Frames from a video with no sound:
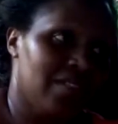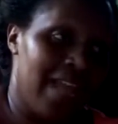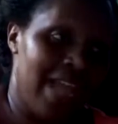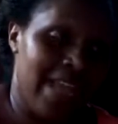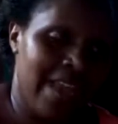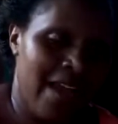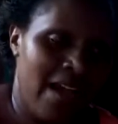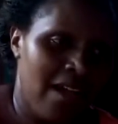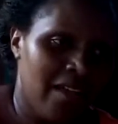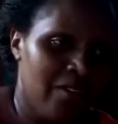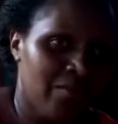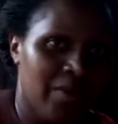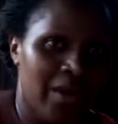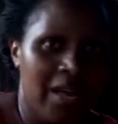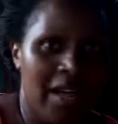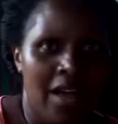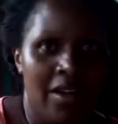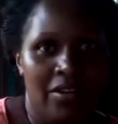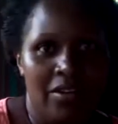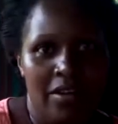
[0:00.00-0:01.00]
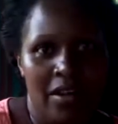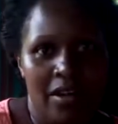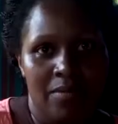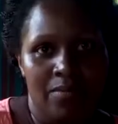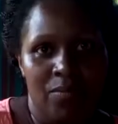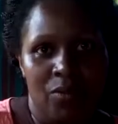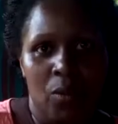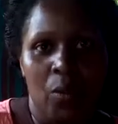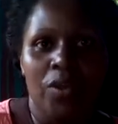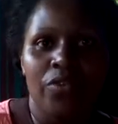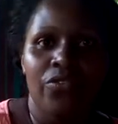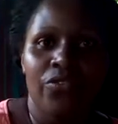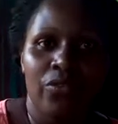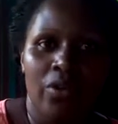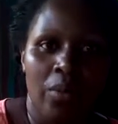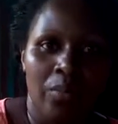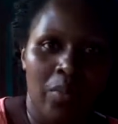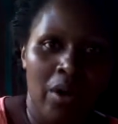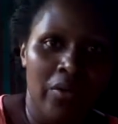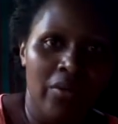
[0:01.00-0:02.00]
I heard Baganda, once
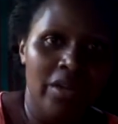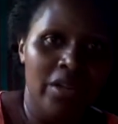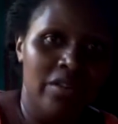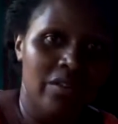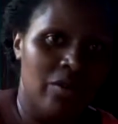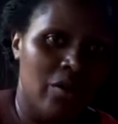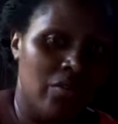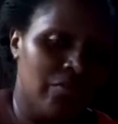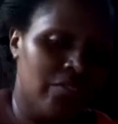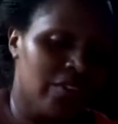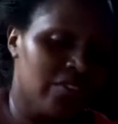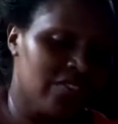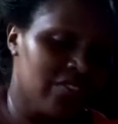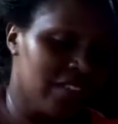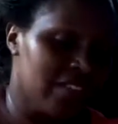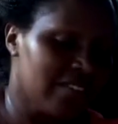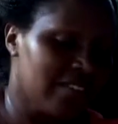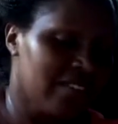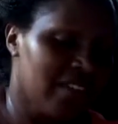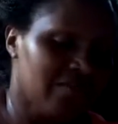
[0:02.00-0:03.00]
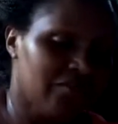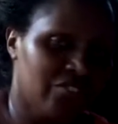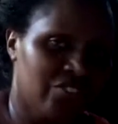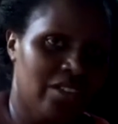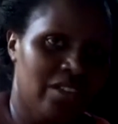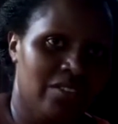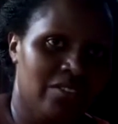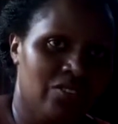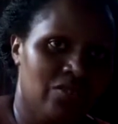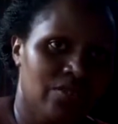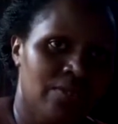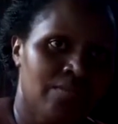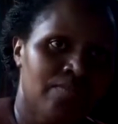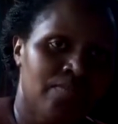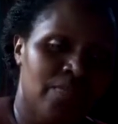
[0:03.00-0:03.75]
you are married, of course things have changed,